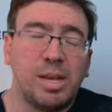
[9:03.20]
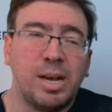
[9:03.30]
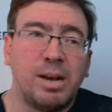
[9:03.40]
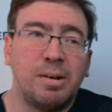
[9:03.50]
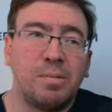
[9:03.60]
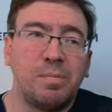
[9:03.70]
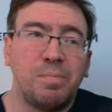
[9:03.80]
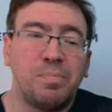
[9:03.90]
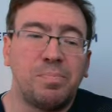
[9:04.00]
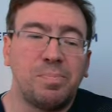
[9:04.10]

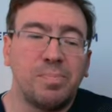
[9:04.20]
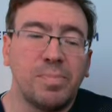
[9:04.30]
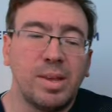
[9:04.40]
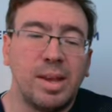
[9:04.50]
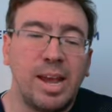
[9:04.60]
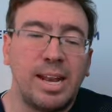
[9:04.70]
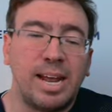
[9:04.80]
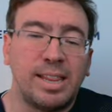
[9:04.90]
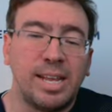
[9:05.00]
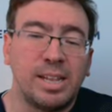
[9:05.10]
And
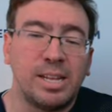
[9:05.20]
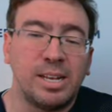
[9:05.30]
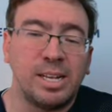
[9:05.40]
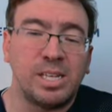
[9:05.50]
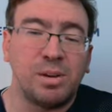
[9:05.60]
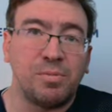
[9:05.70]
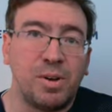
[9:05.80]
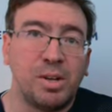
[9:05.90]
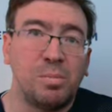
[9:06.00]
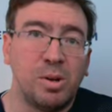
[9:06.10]
I think that it's a
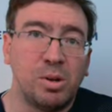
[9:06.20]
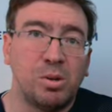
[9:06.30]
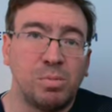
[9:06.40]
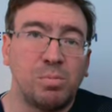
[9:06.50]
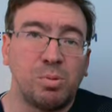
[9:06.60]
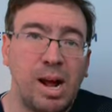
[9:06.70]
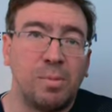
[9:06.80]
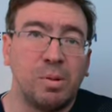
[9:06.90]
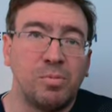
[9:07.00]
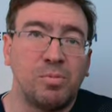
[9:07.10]
fundamental
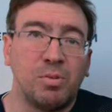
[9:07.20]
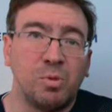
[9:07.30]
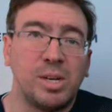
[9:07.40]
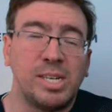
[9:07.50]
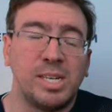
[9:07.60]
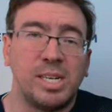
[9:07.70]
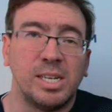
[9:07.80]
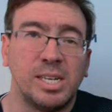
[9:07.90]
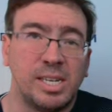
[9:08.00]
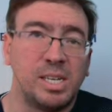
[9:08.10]
problem for voice
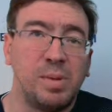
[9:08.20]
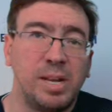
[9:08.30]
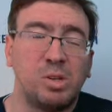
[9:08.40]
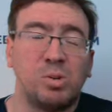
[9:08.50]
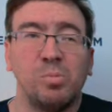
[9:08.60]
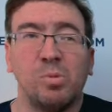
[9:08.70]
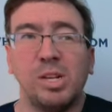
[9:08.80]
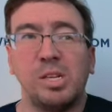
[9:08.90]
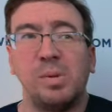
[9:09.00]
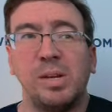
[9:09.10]
assistants, these mainstream
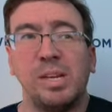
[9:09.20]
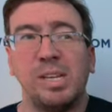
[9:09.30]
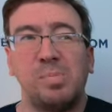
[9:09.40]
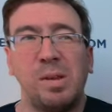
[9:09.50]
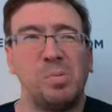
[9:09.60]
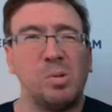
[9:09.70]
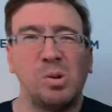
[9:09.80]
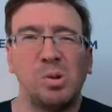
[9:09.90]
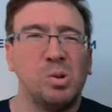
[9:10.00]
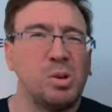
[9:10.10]
ones, because people
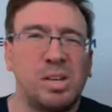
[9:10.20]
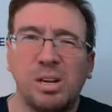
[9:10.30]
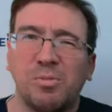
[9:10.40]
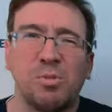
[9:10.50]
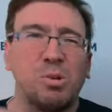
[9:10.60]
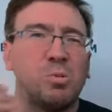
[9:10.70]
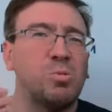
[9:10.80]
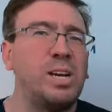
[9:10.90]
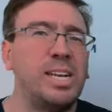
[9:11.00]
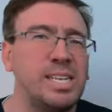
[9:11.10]
are looking for a
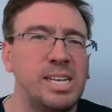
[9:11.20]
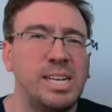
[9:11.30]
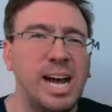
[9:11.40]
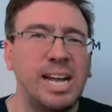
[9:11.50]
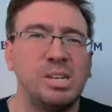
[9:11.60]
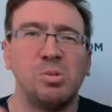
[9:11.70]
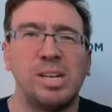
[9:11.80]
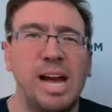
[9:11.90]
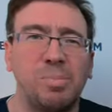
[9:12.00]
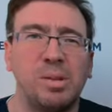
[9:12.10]
reason not to
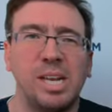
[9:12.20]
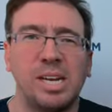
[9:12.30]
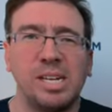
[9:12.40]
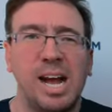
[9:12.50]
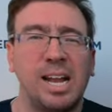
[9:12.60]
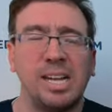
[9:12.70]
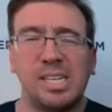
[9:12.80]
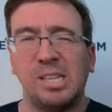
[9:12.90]
adopt the technology.